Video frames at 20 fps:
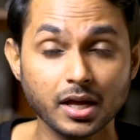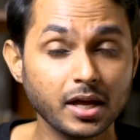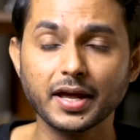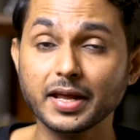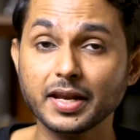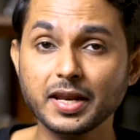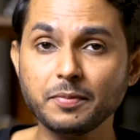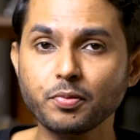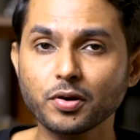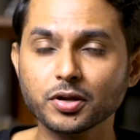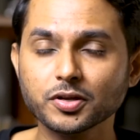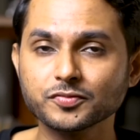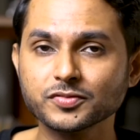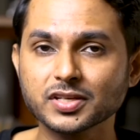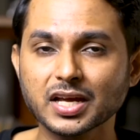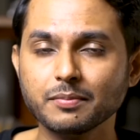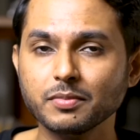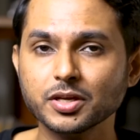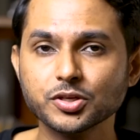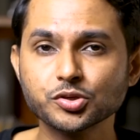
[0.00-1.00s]
At any point of
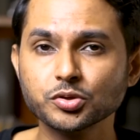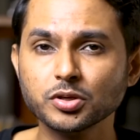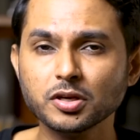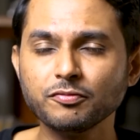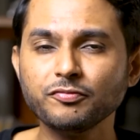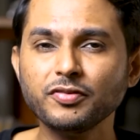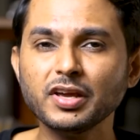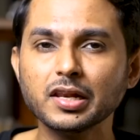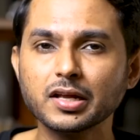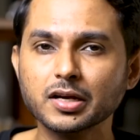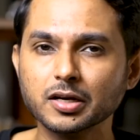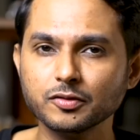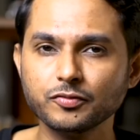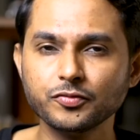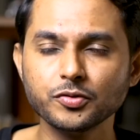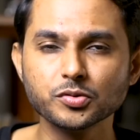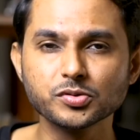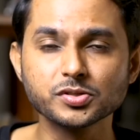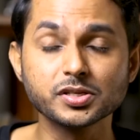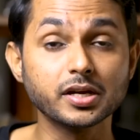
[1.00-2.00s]
time, it shouldn't feel
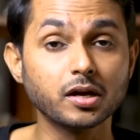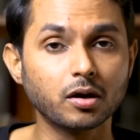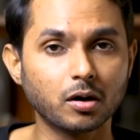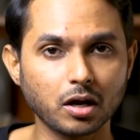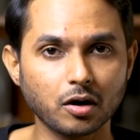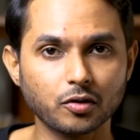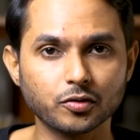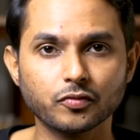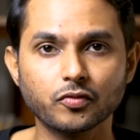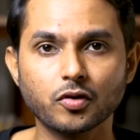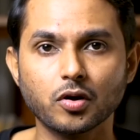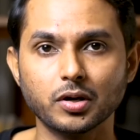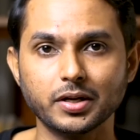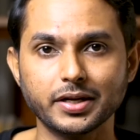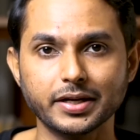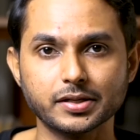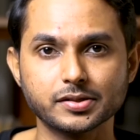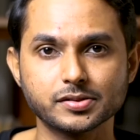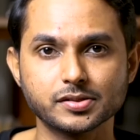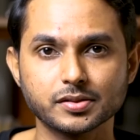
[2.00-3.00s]
confusing or out of
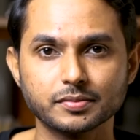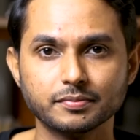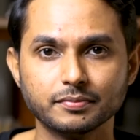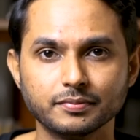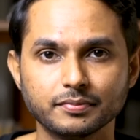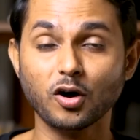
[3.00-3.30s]
context.